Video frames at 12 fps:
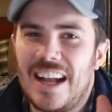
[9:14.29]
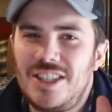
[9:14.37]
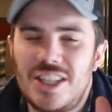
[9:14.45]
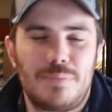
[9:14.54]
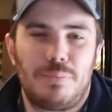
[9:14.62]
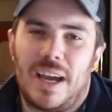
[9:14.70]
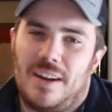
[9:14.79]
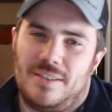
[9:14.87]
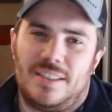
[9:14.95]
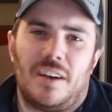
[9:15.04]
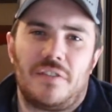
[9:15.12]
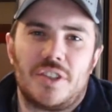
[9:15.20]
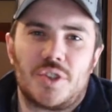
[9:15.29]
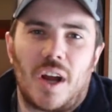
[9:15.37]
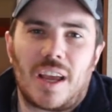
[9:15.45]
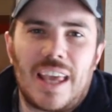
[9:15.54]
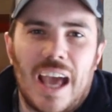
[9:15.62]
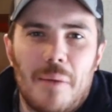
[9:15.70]
Just buy yourself a
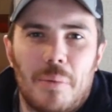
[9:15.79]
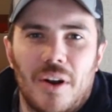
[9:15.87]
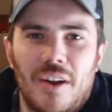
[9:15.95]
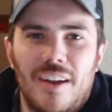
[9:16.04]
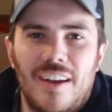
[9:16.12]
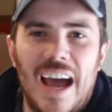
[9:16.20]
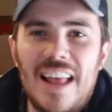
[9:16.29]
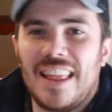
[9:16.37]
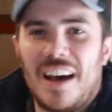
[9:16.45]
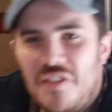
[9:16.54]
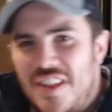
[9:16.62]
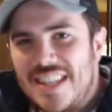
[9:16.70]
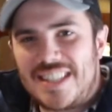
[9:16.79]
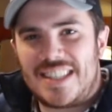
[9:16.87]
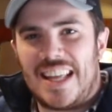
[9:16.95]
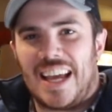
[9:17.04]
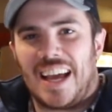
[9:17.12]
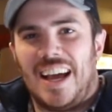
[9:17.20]
truck camper. I love this
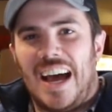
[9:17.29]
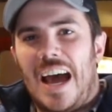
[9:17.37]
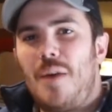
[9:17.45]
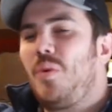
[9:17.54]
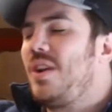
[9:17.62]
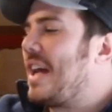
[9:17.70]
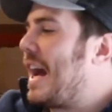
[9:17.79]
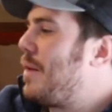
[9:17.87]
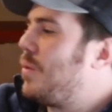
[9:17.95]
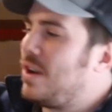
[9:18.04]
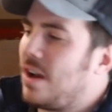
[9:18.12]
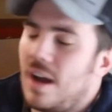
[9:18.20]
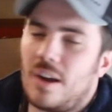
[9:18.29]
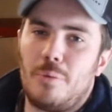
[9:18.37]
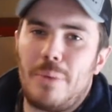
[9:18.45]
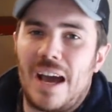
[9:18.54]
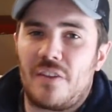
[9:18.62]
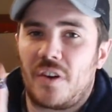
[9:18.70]
thing. I would not go
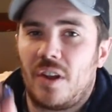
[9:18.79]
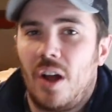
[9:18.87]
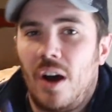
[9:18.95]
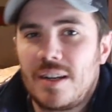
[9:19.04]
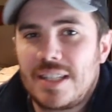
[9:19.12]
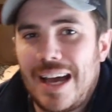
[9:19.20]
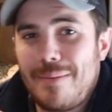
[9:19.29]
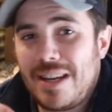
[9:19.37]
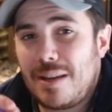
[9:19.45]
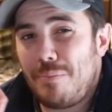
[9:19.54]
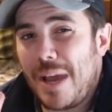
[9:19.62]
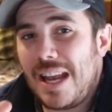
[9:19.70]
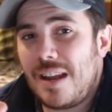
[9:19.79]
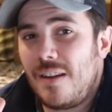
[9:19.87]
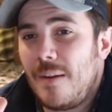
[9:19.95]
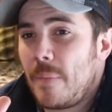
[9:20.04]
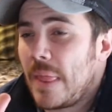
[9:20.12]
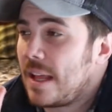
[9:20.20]
back. For a long time I debated
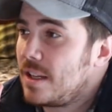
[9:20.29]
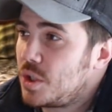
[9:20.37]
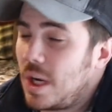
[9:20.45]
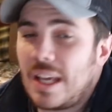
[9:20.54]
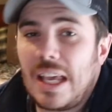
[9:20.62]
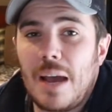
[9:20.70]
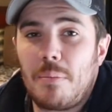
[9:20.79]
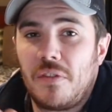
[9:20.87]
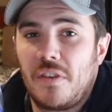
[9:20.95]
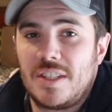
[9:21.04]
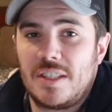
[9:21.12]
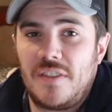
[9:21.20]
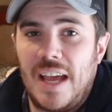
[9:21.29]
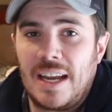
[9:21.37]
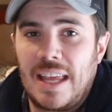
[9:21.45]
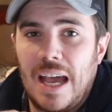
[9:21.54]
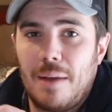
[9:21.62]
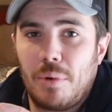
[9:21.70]
truck camper versus van
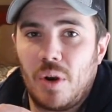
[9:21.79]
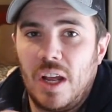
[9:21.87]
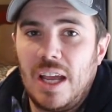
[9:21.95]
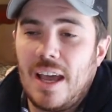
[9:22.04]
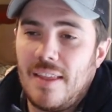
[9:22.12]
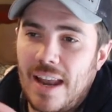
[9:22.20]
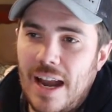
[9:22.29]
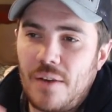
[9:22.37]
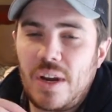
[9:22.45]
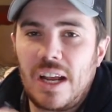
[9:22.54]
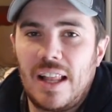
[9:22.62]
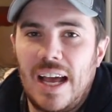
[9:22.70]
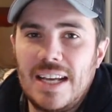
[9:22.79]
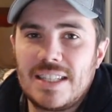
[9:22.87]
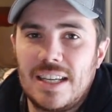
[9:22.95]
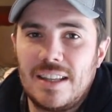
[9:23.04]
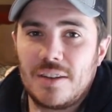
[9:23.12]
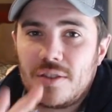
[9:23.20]
camper, and then I
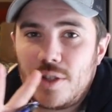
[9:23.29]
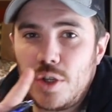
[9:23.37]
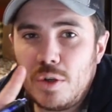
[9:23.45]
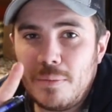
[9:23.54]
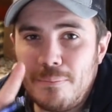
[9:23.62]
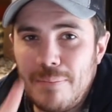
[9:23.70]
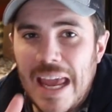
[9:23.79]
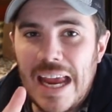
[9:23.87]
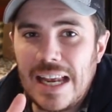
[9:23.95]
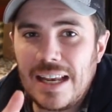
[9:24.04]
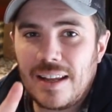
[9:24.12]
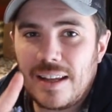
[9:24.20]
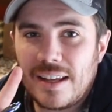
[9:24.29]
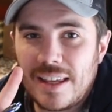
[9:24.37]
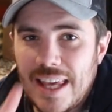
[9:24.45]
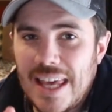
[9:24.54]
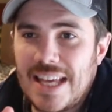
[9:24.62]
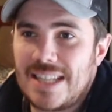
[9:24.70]
realized there's 2 main
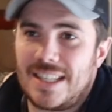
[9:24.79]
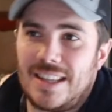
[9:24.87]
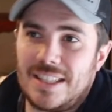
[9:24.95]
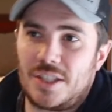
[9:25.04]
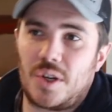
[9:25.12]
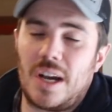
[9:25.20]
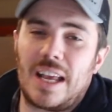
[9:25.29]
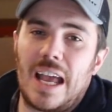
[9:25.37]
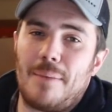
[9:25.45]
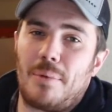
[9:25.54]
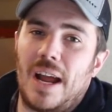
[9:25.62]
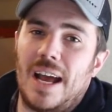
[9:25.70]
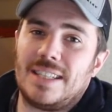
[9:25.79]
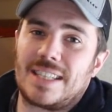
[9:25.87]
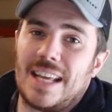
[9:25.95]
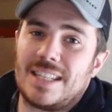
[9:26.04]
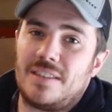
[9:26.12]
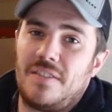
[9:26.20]
keys that this truck camper has
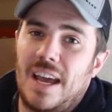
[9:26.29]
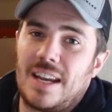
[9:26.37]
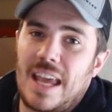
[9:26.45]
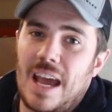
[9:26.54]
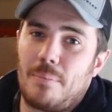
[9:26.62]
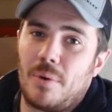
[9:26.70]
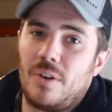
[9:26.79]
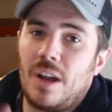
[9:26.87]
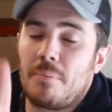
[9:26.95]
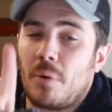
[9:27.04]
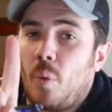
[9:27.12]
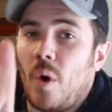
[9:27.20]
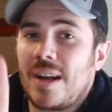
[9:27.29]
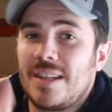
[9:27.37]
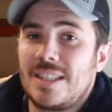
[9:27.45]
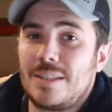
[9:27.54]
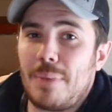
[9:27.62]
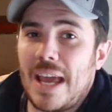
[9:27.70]
against a van camper. Number 1
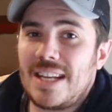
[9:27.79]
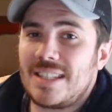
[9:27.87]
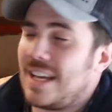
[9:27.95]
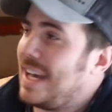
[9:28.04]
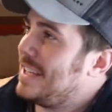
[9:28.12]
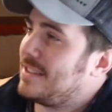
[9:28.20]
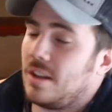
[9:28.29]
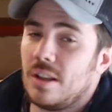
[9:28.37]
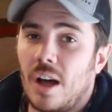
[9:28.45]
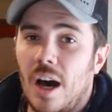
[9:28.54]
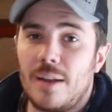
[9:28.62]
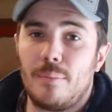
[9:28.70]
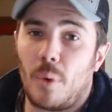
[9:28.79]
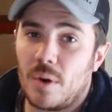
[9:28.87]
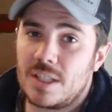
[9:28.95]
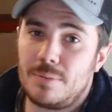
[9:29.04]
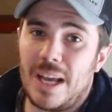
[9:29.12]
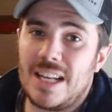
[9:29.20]
is space, has a lot more
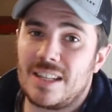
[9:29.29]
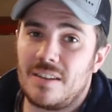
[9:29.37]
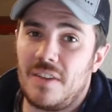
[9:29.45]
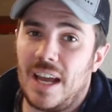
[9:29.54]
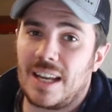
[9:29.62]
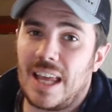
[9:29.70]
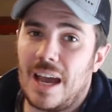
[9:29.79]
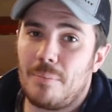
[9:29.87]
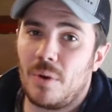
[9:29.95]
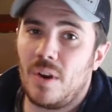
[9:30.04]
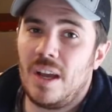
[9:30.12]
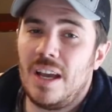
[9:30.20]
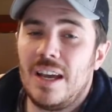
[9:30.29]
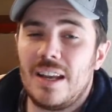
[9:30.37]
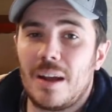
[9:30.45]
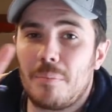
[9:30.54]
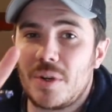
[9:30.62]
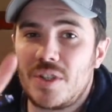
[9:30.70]
space than a van camper.
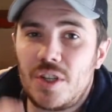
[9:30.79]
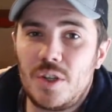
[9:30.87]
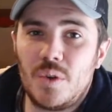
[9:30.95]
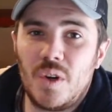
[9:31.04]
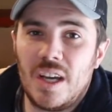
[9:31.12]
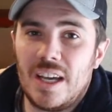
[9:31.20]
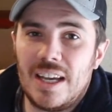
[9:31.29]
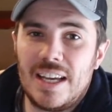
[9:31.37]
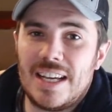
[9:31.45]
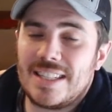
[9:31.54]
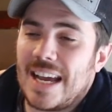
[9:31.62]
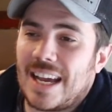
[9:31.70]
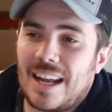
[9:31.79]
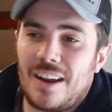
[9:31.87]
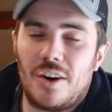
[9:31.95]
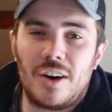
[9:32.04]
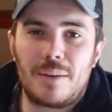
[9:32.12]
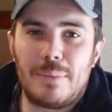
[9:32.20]
Number 2 is I can
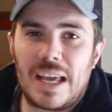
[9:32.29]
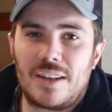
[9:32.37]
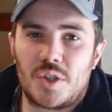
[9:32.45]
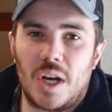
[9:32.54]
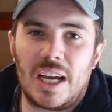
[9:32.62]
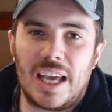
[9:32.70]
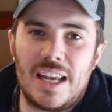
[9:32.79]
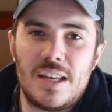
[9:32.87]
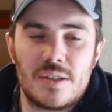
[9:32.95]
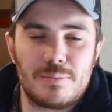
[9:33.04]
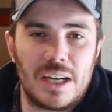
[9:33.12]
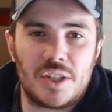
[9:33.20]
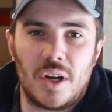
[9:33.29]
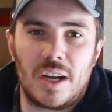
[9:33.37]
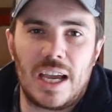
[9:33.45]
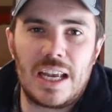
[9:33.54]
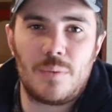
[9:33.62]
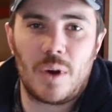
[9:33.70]
unhook my truck and use my
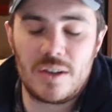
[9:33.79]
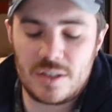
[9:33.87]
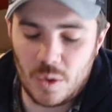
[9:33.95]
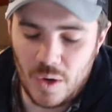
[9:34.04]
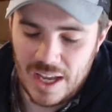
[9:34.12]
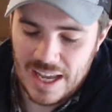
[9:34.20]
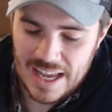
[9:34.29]
truck anywhere. So